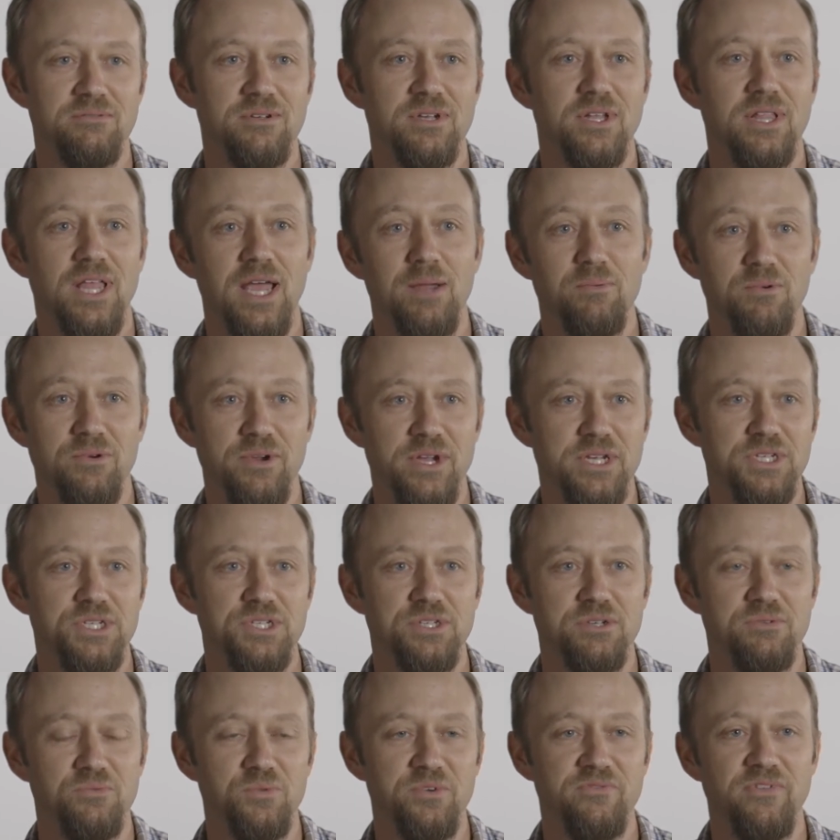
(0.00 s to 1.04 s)

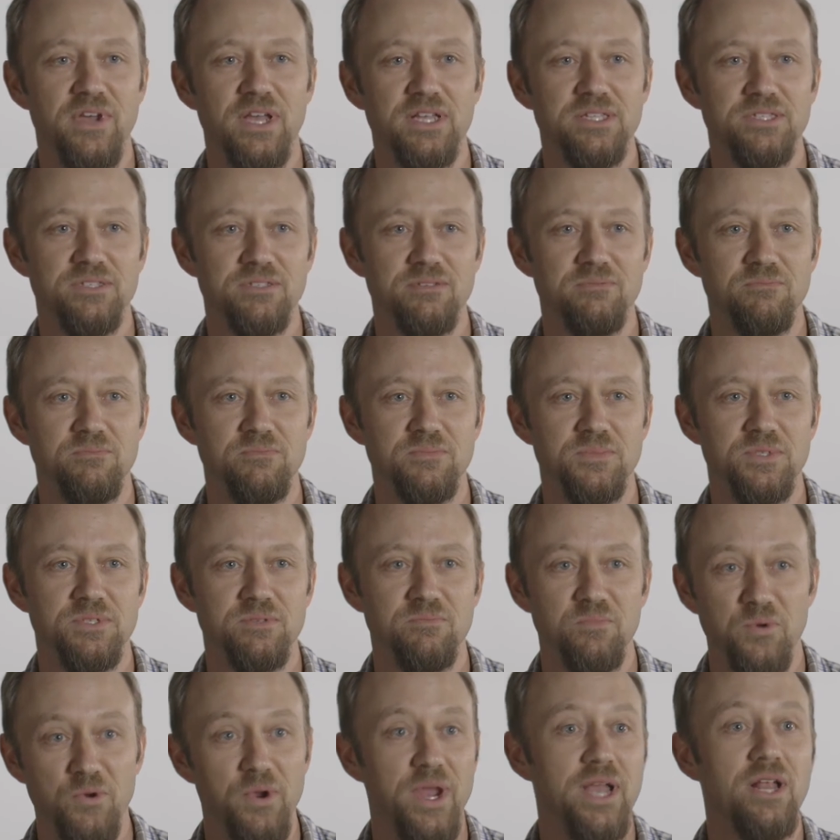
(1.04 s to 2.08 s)
collaboration we've had some
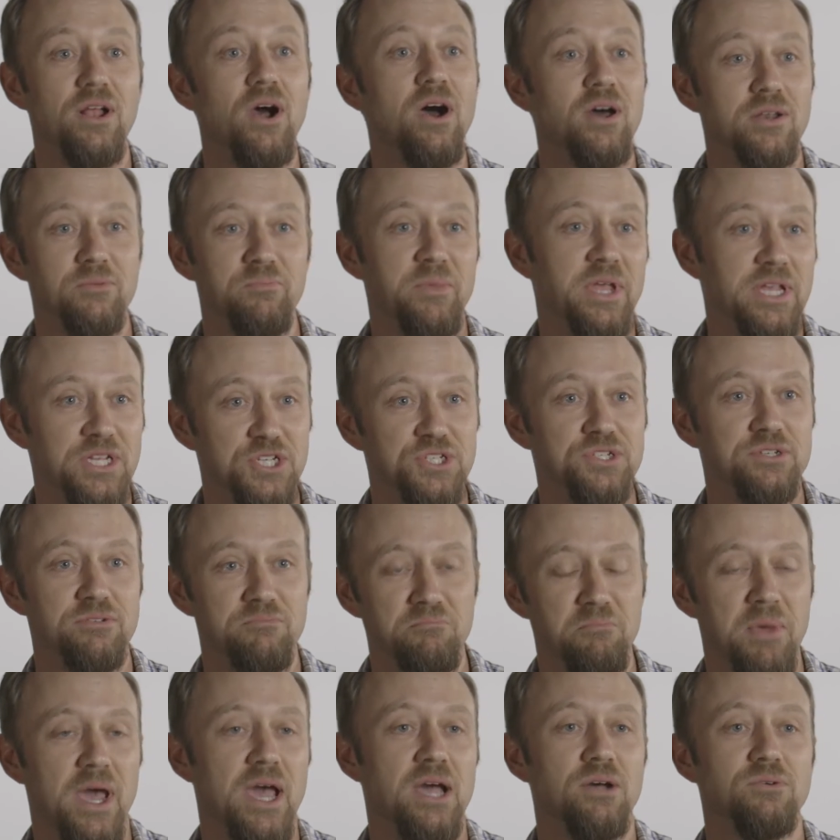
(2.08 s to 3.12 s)
some great automation
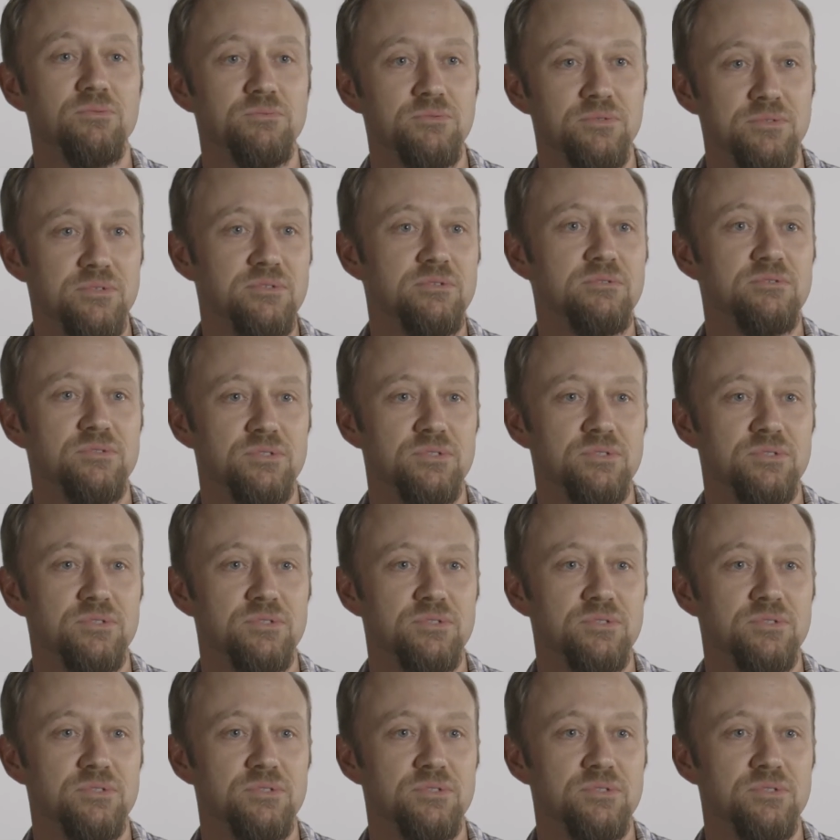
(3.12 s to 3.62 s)
bounds